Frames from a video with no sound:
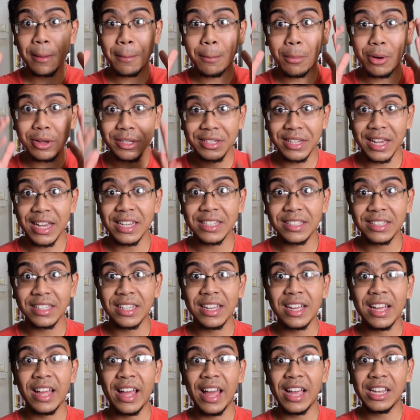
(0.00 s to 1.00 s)
possessed
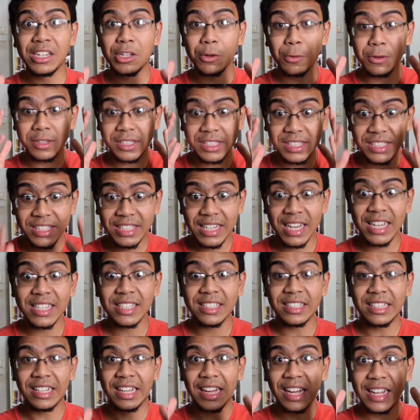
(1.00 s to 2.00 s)
and she was
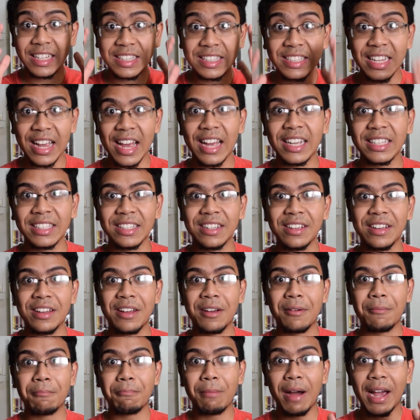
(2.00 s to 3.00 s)
just attacked
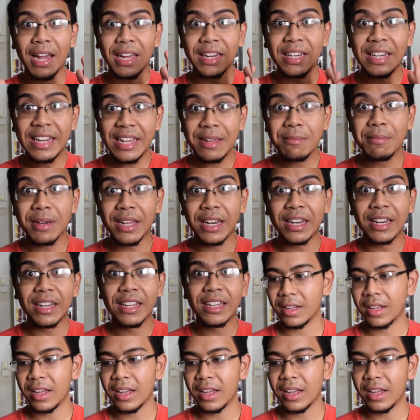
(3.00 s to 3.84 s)
by a demon.